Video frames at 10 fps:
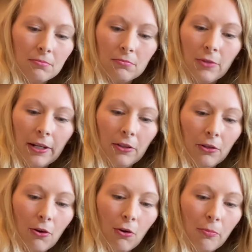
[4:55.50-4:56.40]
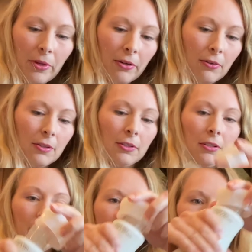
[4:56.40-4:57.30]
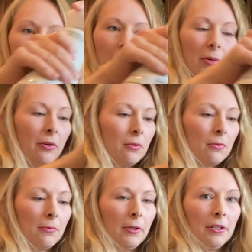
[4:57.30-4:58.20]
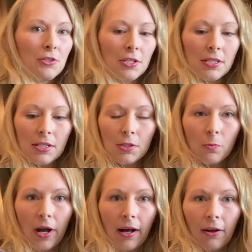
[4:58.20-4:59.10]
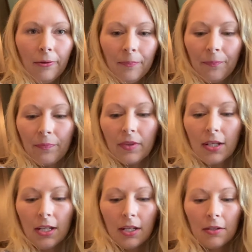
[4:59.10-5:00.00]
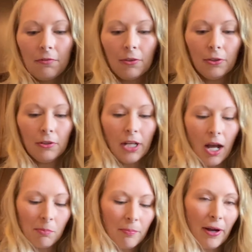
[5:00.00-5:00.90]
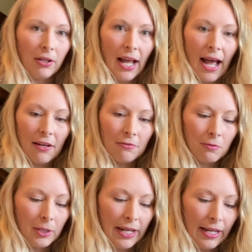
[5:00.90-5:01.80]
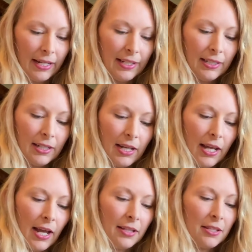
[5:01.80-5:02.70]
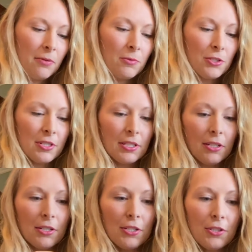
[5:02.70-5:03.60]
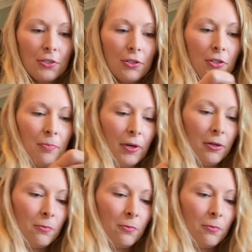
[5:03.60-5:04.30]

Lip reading: regular whole milk or skim milk will work just as well. Fill your cup about halfway, And then we're just gonna scoop our